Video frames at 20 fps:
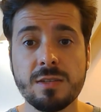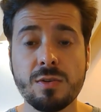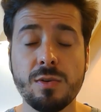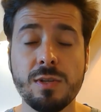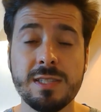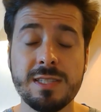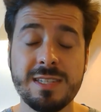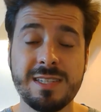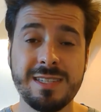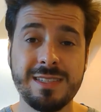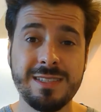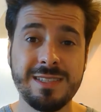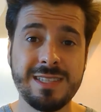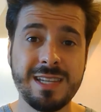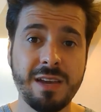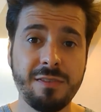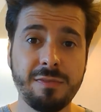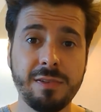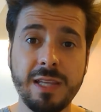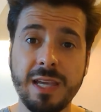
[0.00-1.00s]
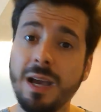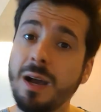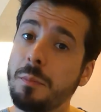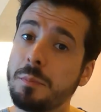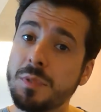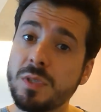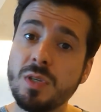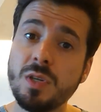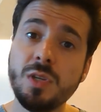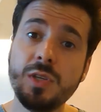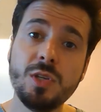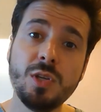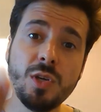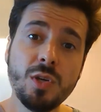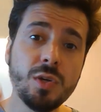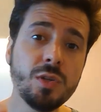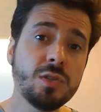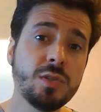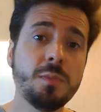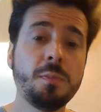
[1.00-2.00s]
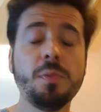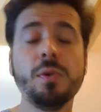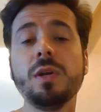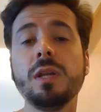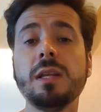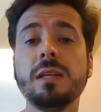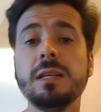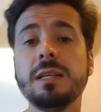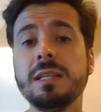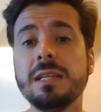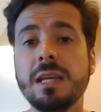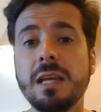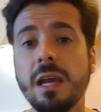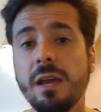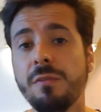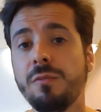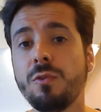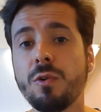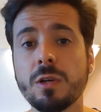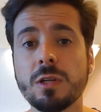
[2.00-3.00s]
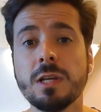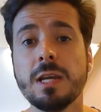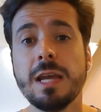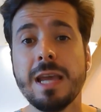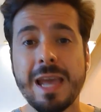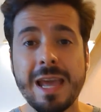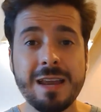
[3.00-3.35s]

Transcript: So it's definitely up to you to put it in the effort